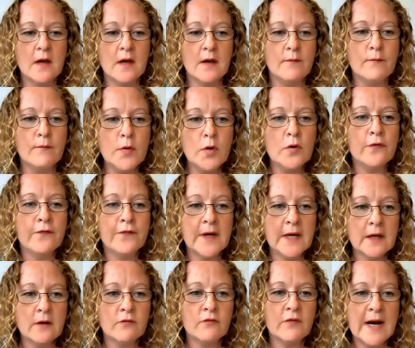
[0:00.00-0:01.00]

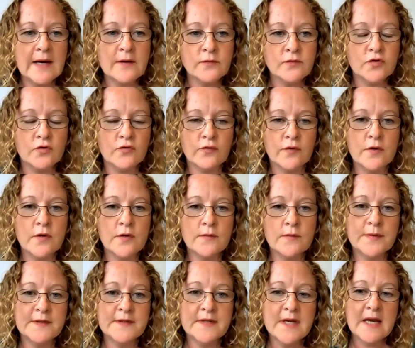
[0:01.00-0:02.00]
moving around
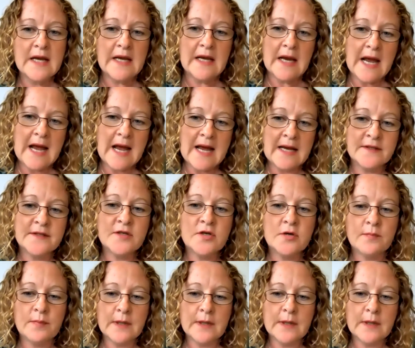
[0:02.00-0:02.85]
groups as you